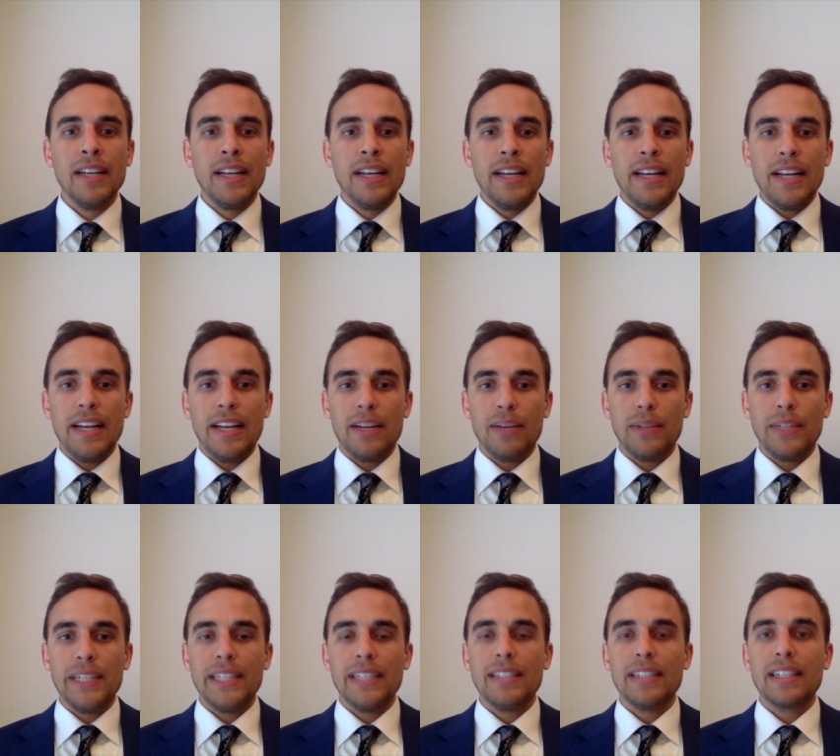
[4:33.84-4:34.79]
and we
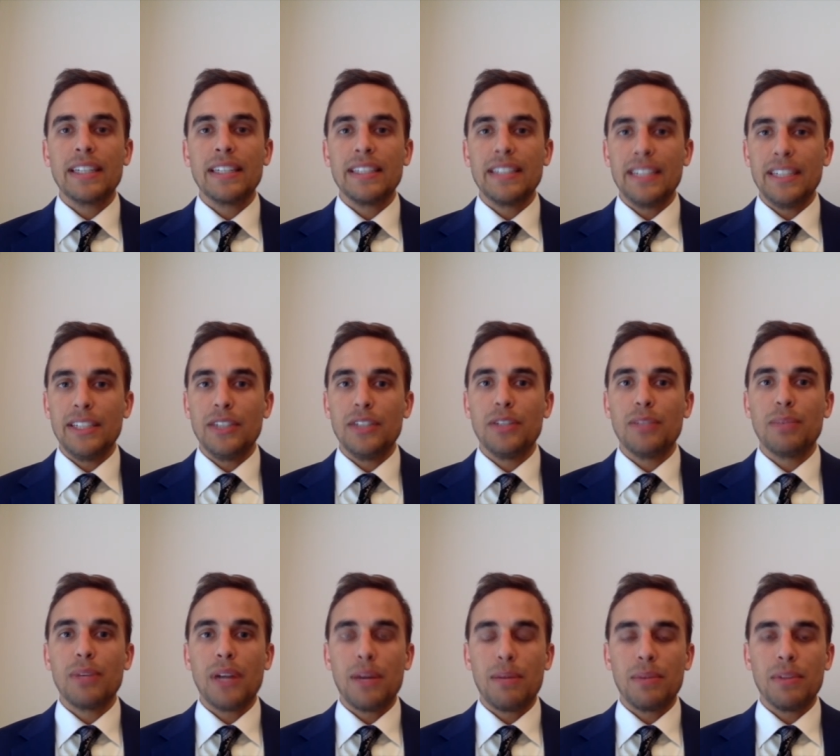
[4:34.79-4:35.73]
need to continue to
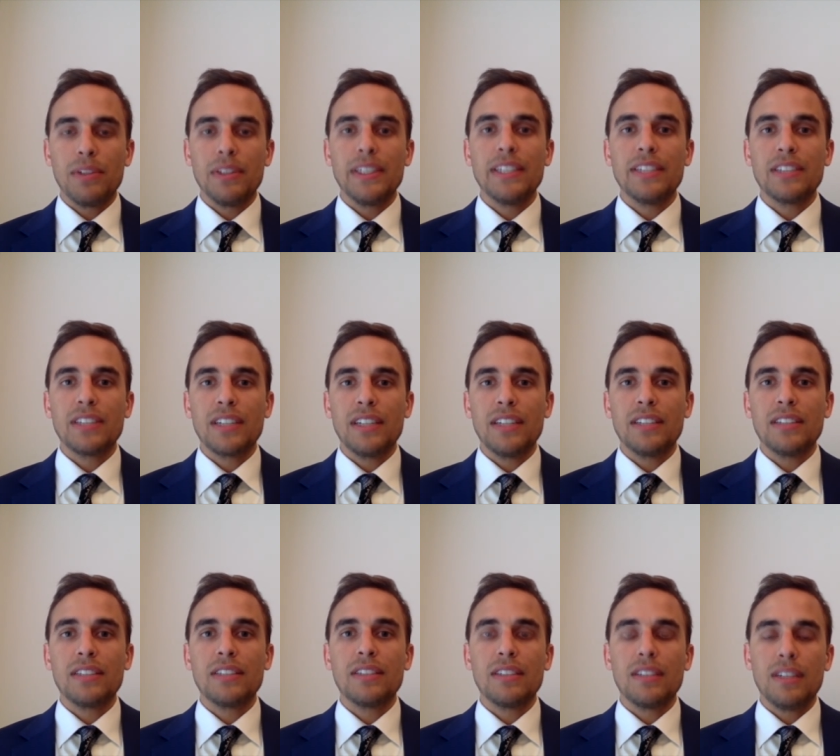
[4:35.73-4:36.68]
properly
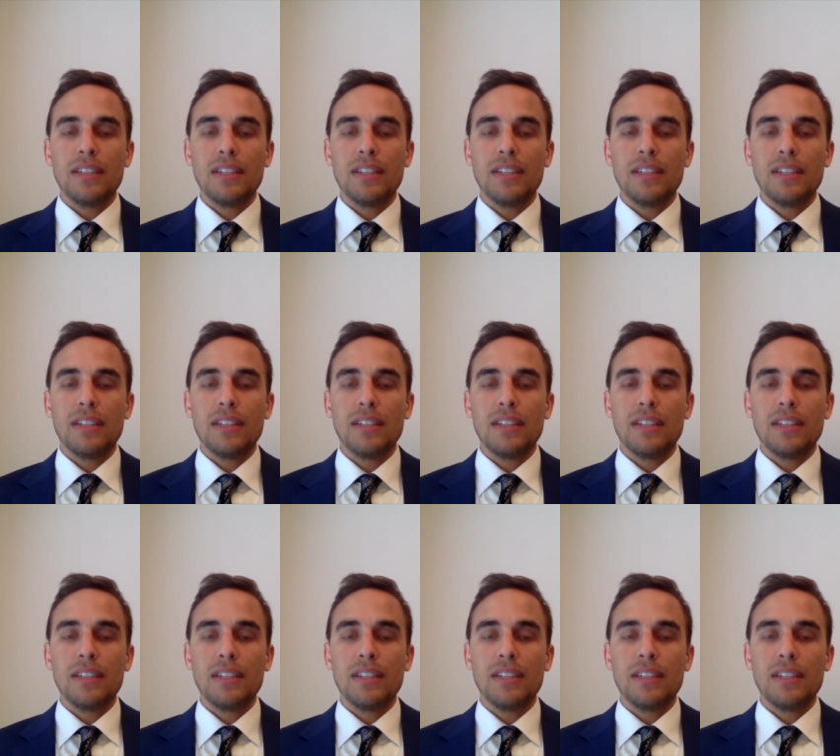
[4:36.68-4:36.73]
discuss